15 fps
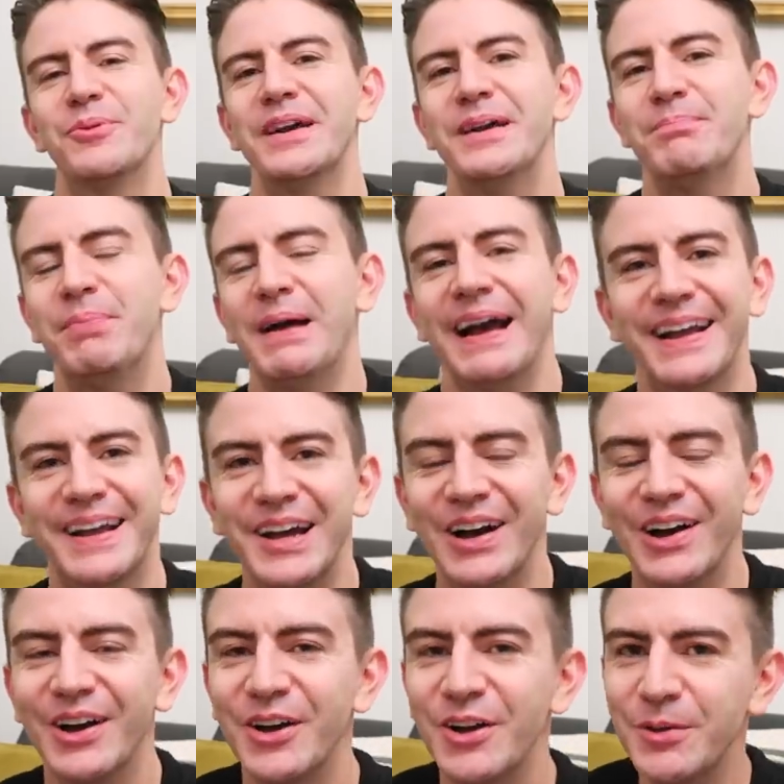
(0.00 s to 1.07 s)
you. We're back
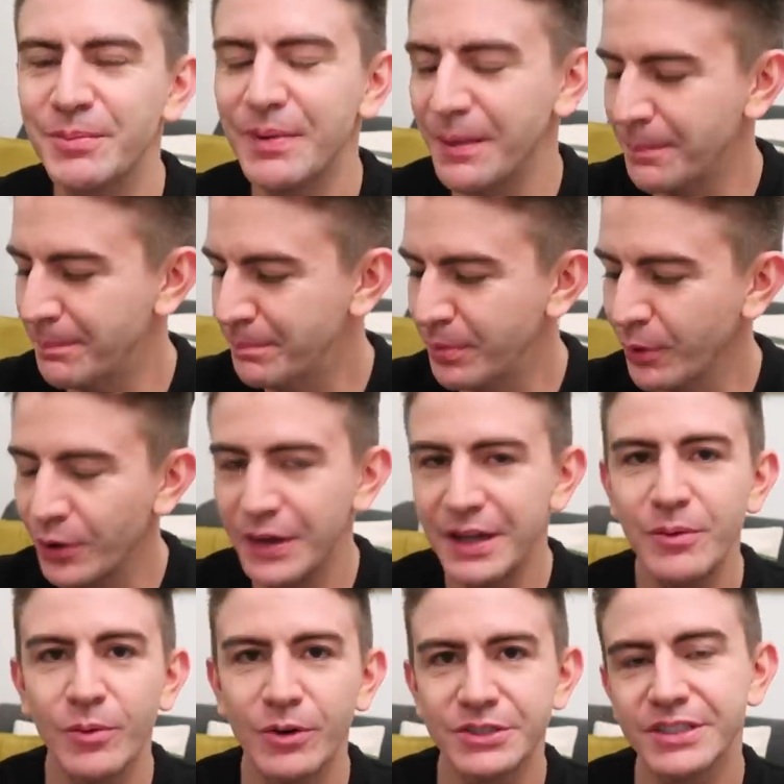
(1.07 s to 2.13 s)
home.
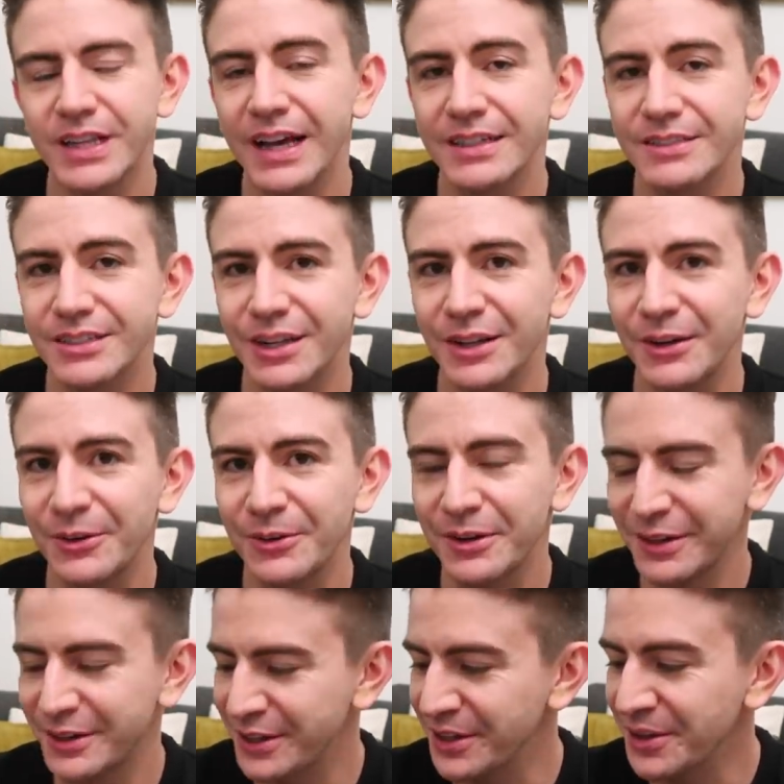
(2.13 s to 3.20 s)
Boy, was that a
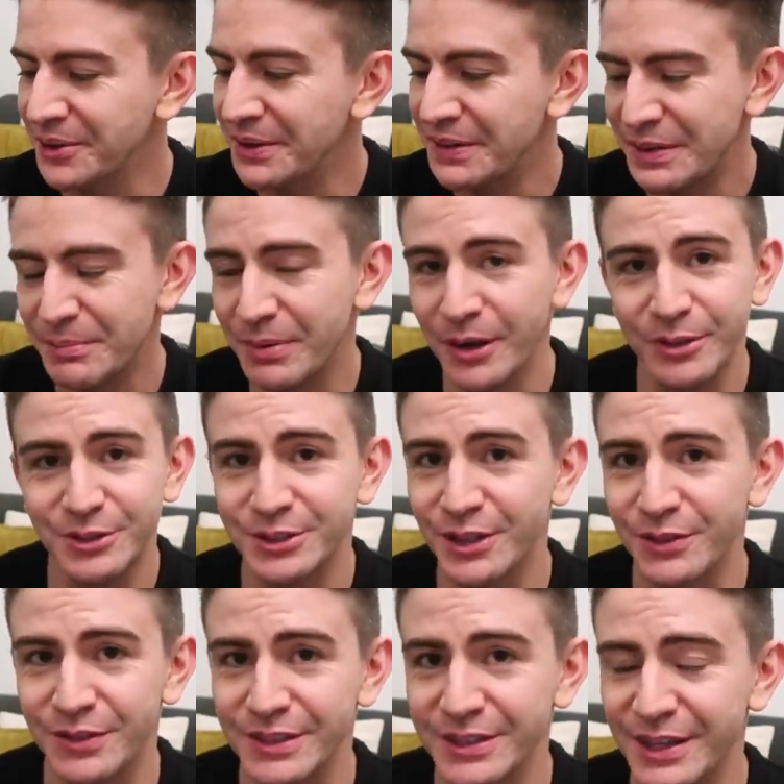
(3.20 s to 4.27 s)
long queue in the post
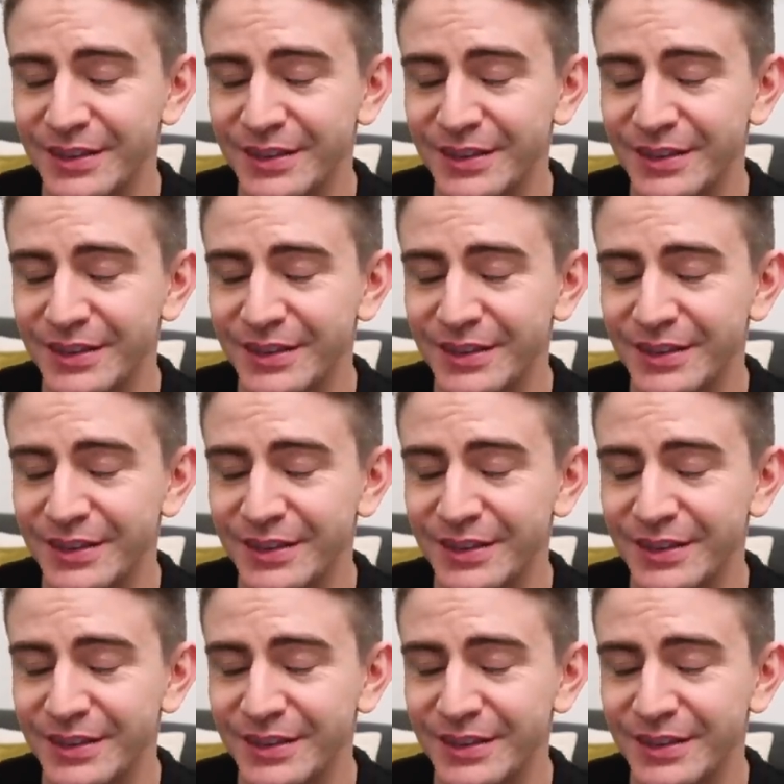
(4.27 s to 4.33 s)
office.